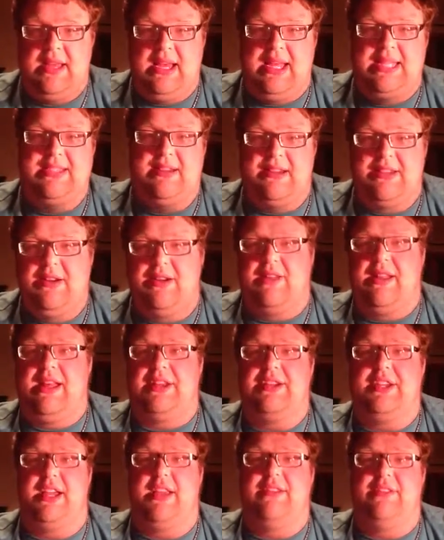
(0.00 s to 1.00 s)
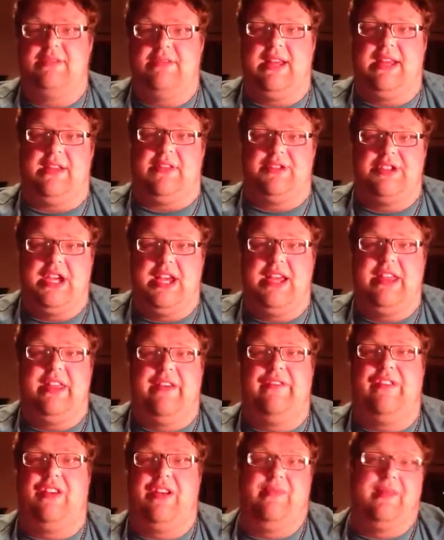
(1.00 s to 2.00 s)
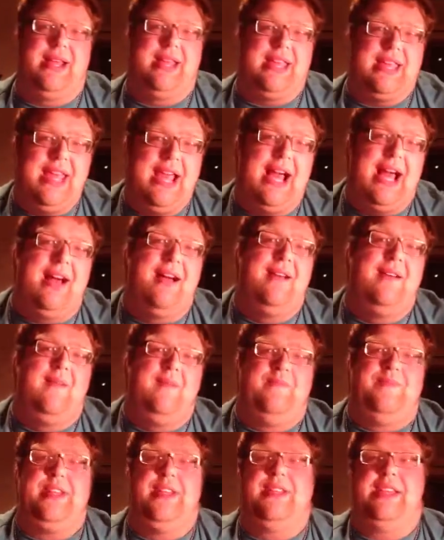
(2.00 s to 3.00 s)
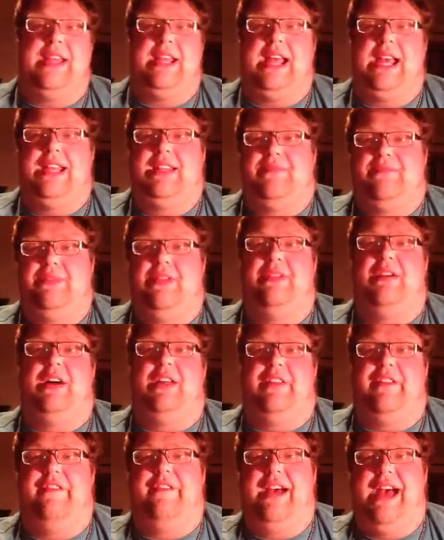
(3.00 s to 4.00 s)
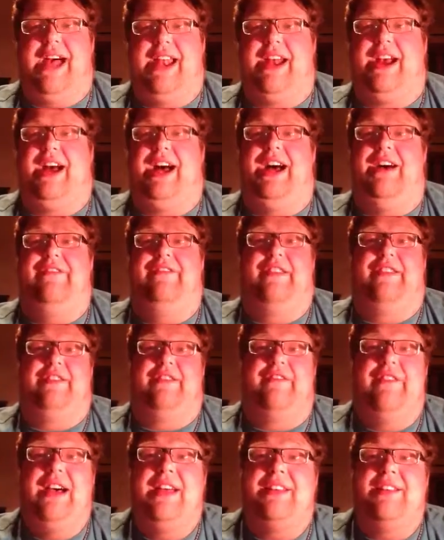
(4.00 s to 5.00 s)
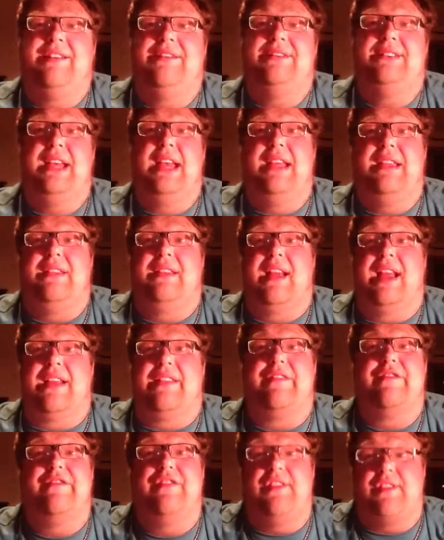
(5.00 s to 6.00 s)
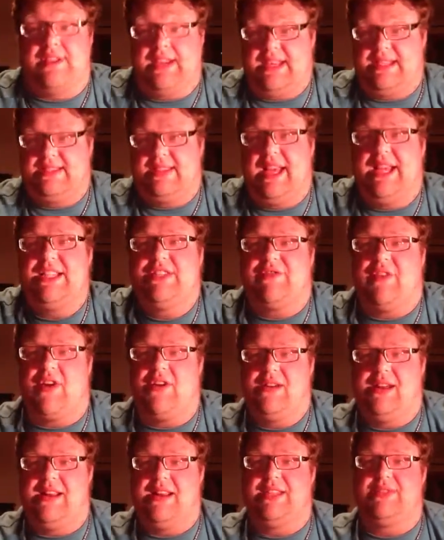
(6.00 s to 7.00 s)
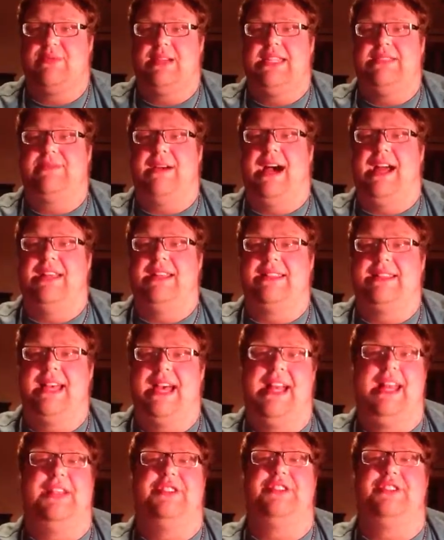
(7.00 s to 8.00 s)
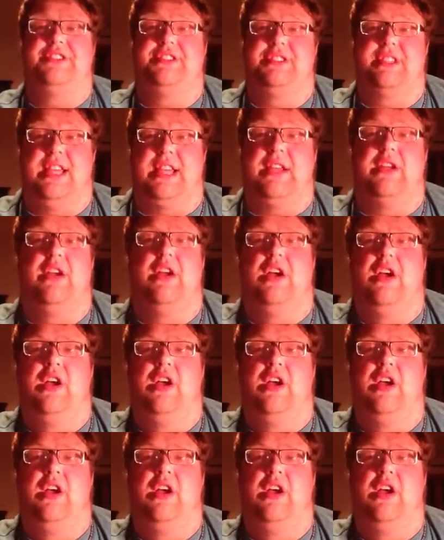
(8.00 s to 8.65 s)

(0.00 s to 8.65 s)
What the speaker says: And so I told her that, and like her jaw hit the floor. I'm like, yeah. And then I had to pull all the fat off and the feathers and like fold its legs forward and its wings behind its head. And she's just like,